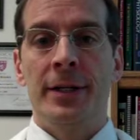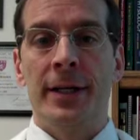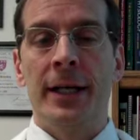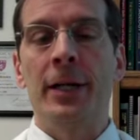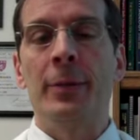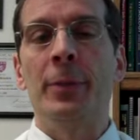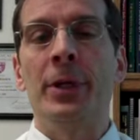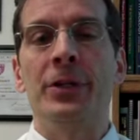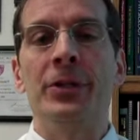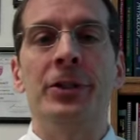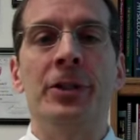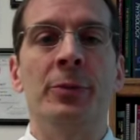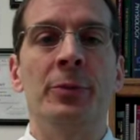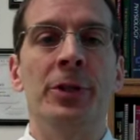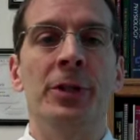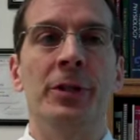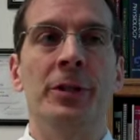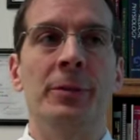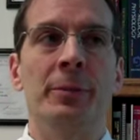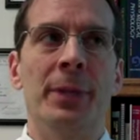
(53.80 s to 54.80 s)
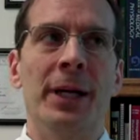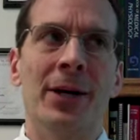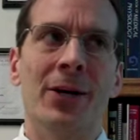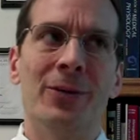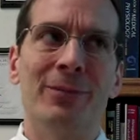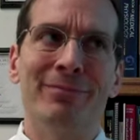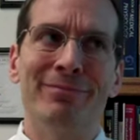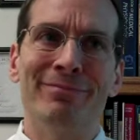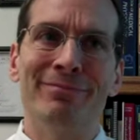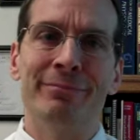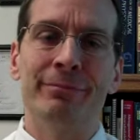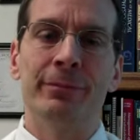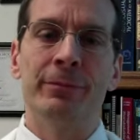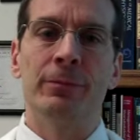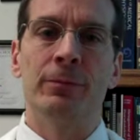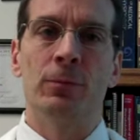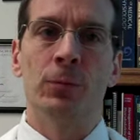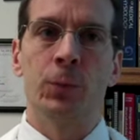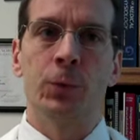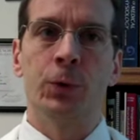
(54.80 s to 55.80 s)
I had a patient come in about
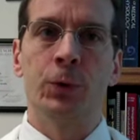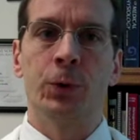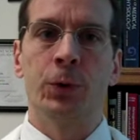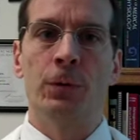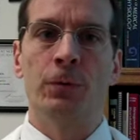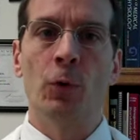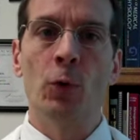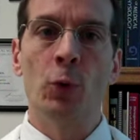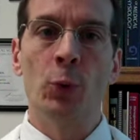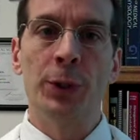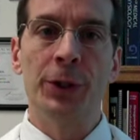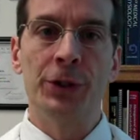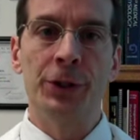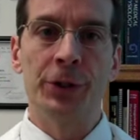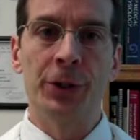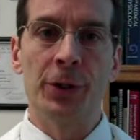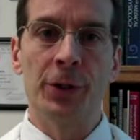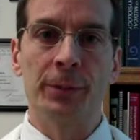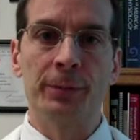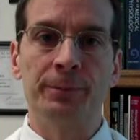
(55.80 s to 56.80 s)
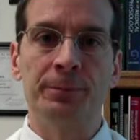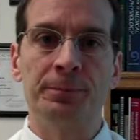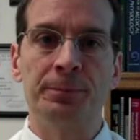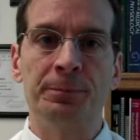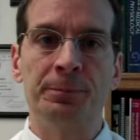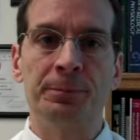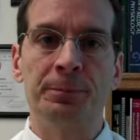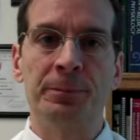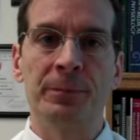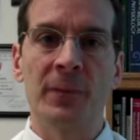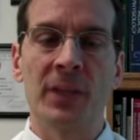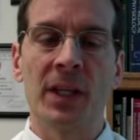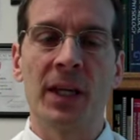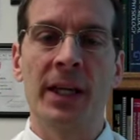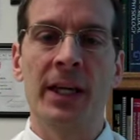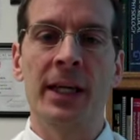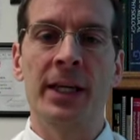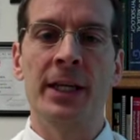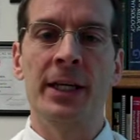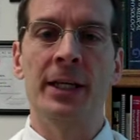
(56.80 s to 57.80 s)
4 weeks ago,
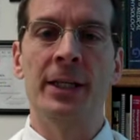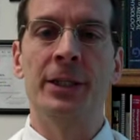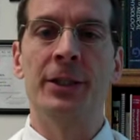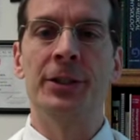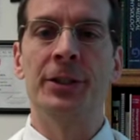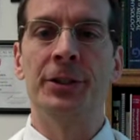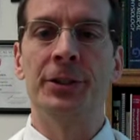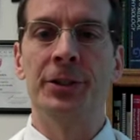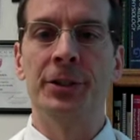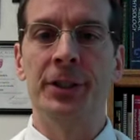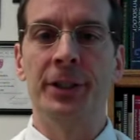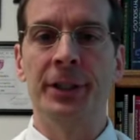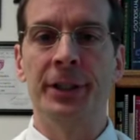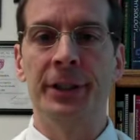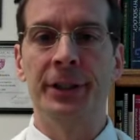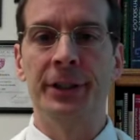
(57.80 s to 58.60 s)
and